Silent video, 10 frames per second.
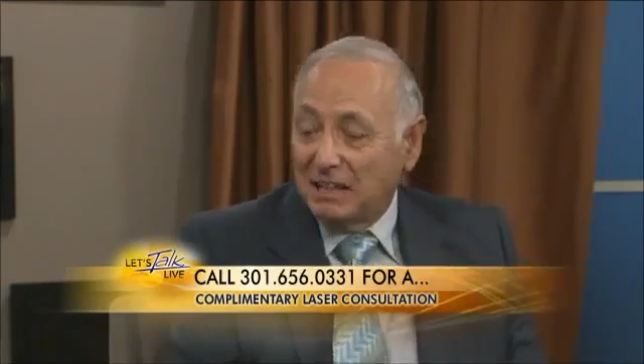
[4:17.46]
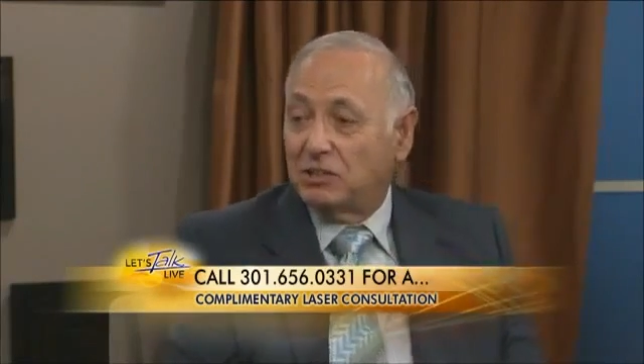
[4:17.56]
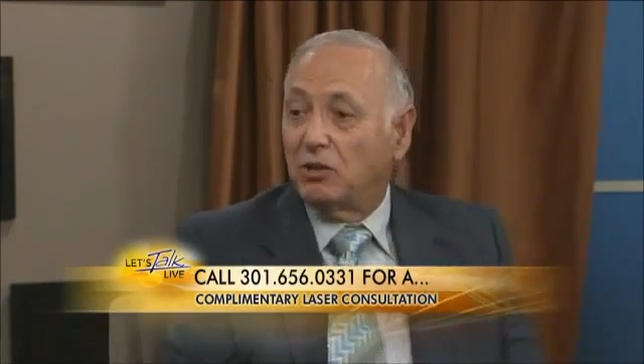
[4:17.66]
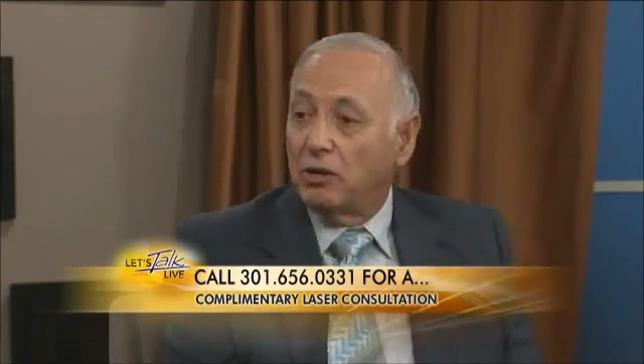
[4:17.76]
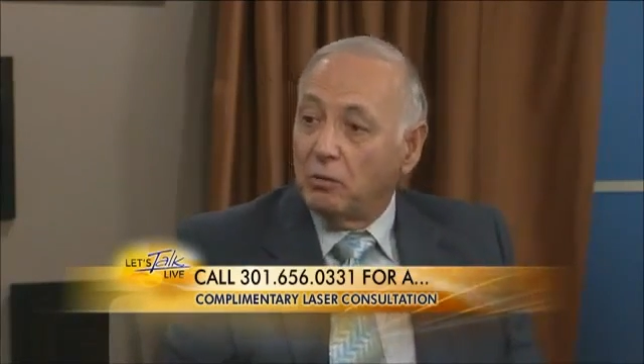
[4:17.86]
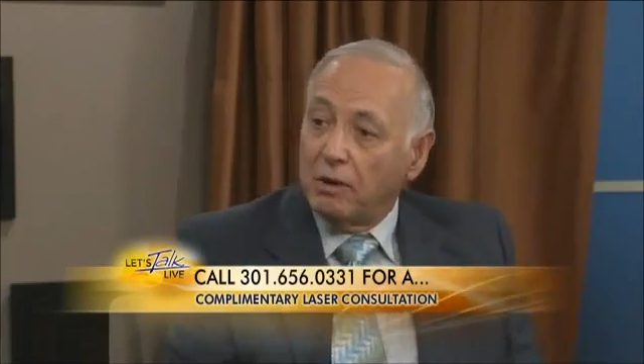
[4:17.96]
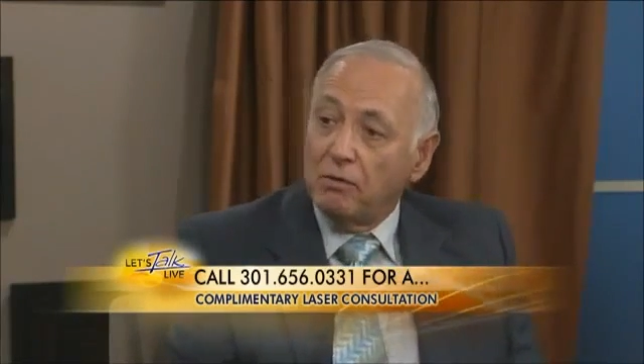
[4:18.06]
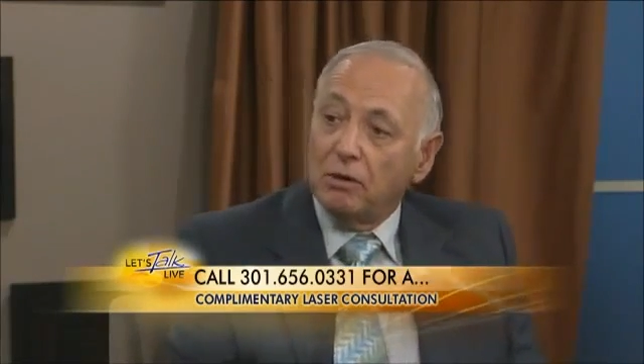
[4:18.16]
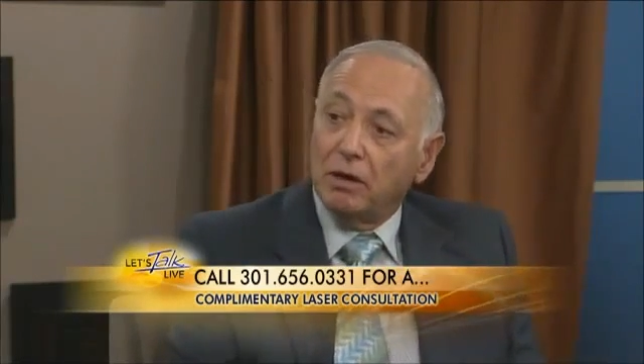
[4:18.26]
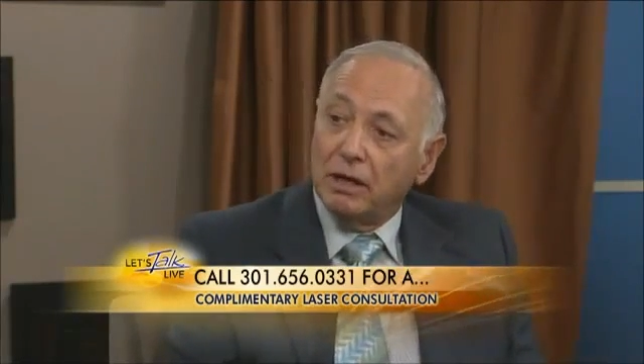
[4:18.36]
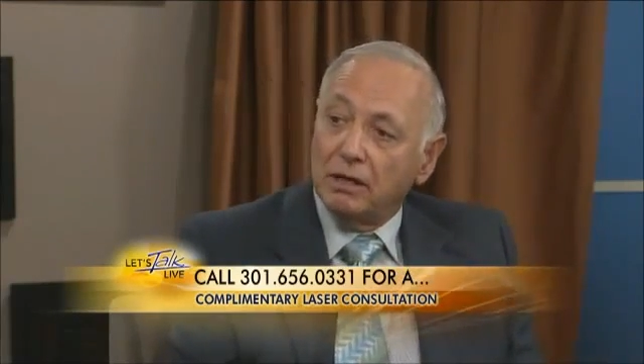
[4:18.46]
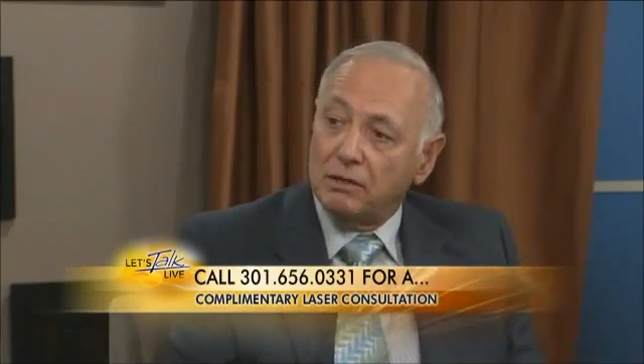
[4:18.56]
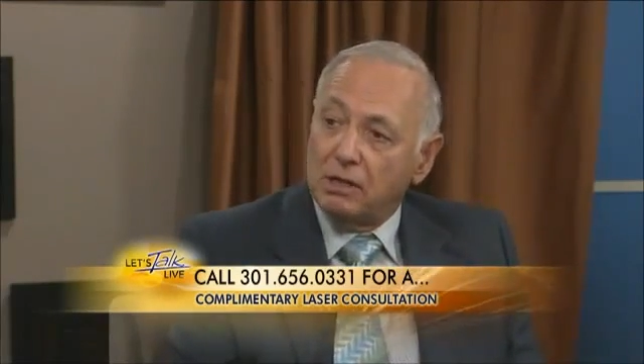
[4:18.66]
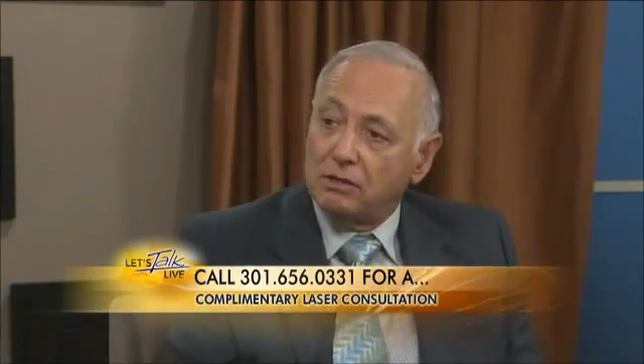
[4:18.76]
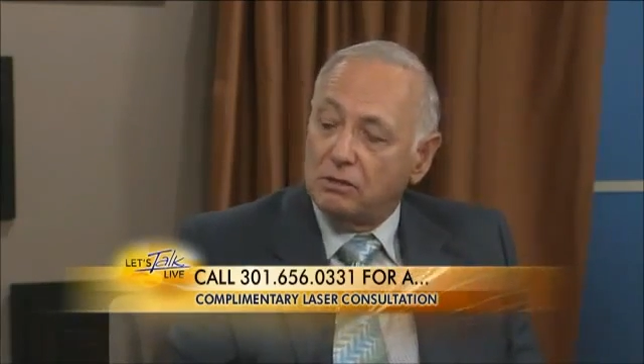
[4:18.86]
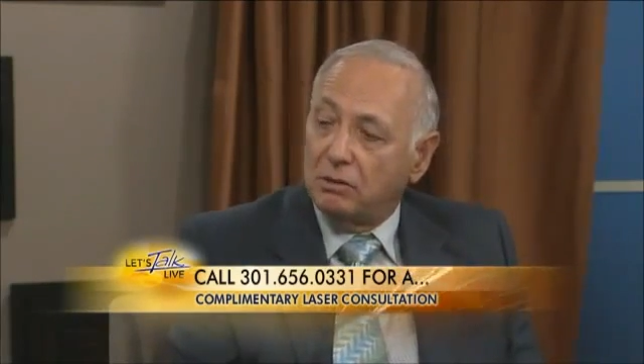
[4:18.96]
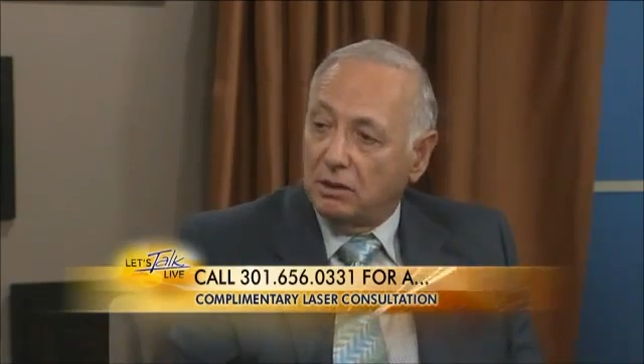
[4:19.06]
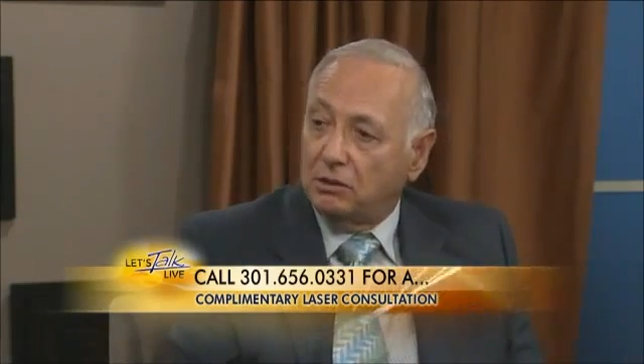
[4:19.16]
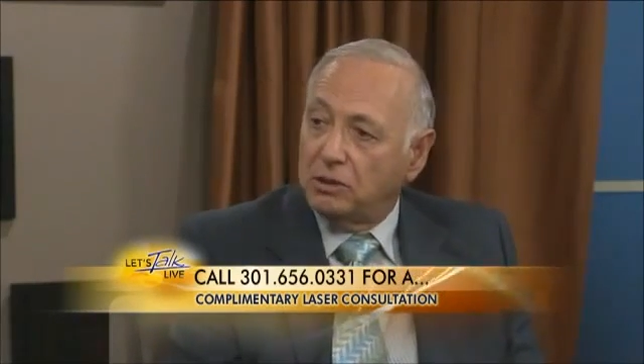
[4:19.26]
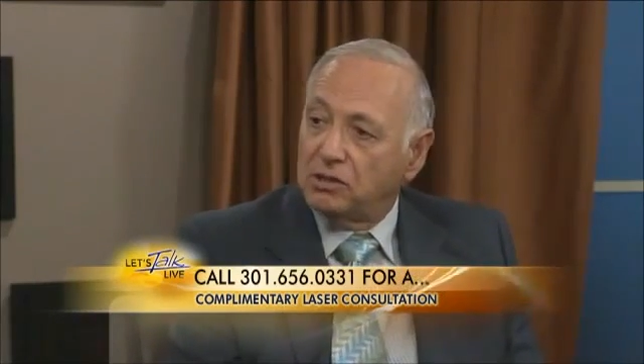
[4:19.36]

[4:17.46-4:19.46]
That's the only way, really, is to